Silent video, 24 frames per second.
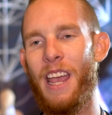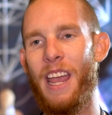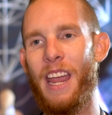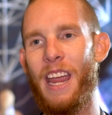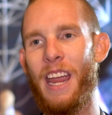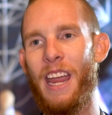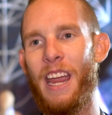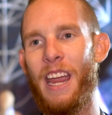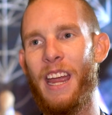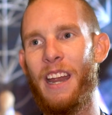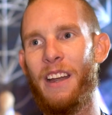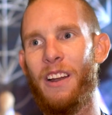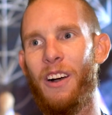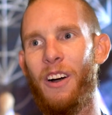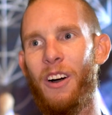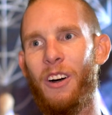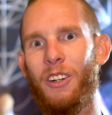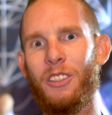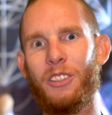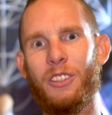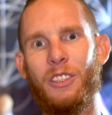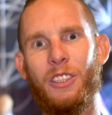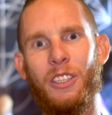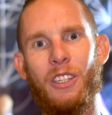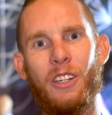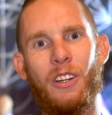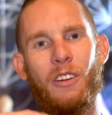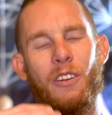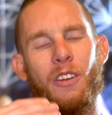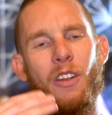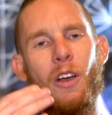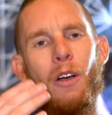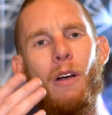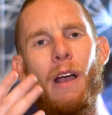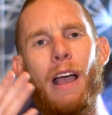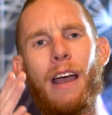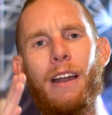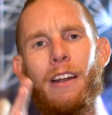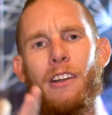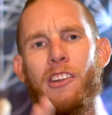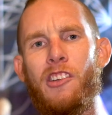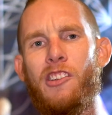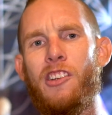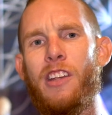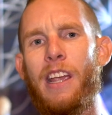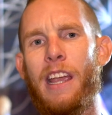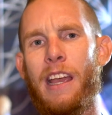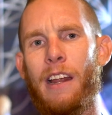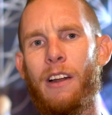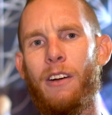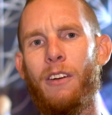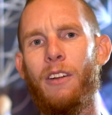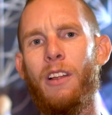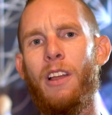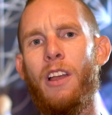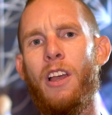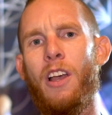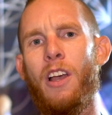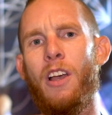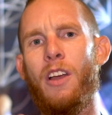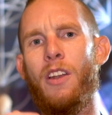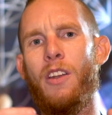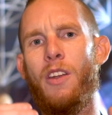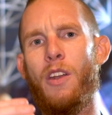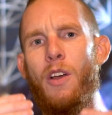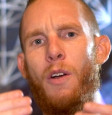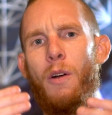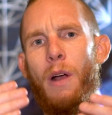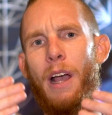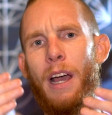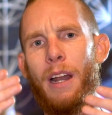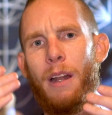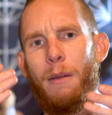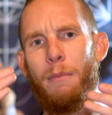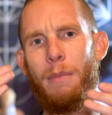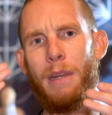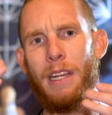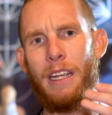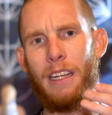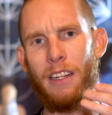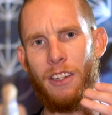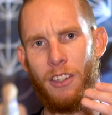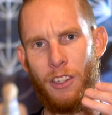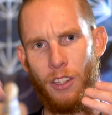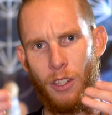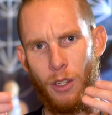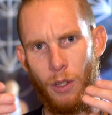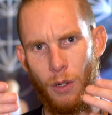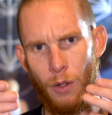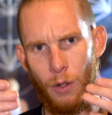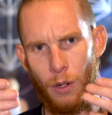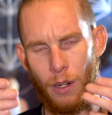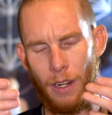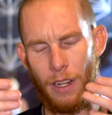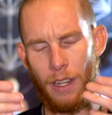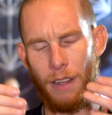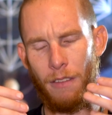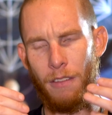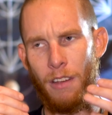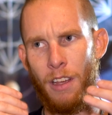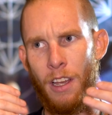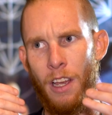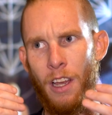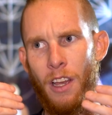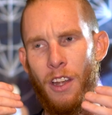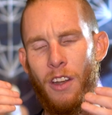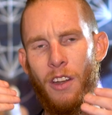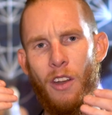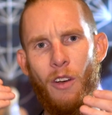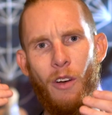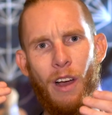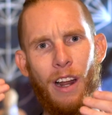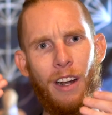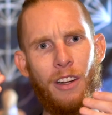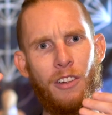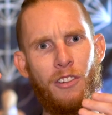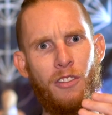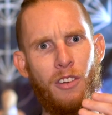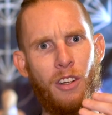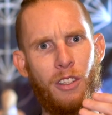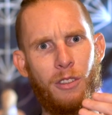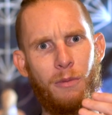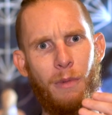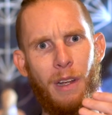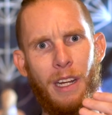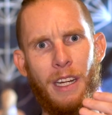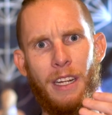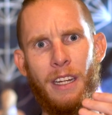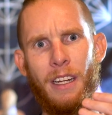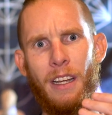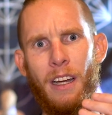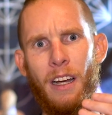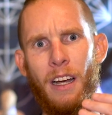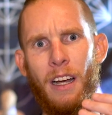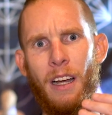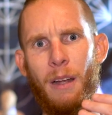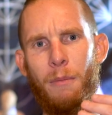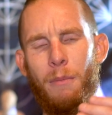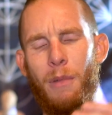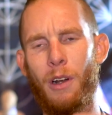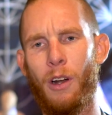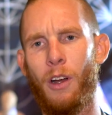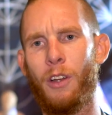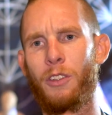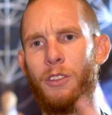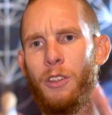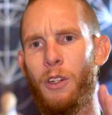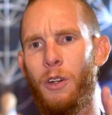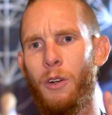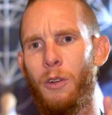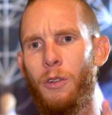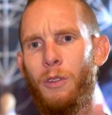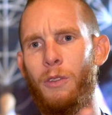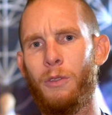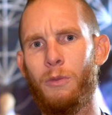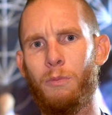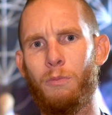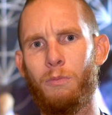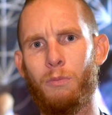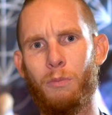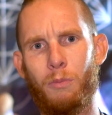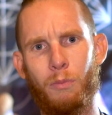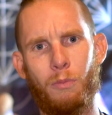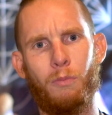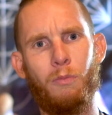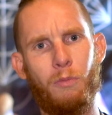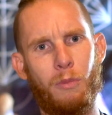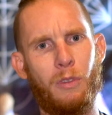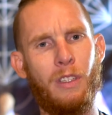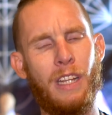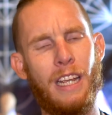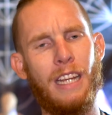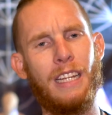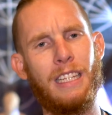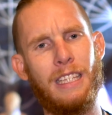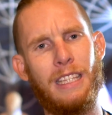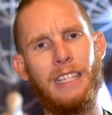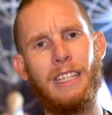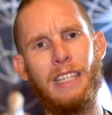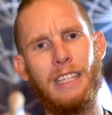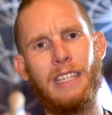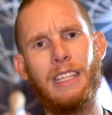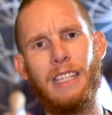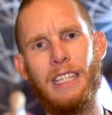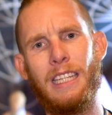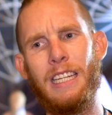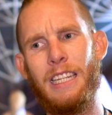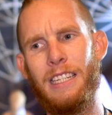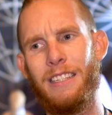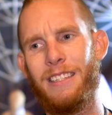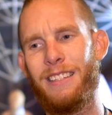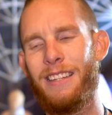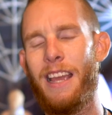and also, know how to channel, know how to be intuitive, know how to trust my gut, but also take these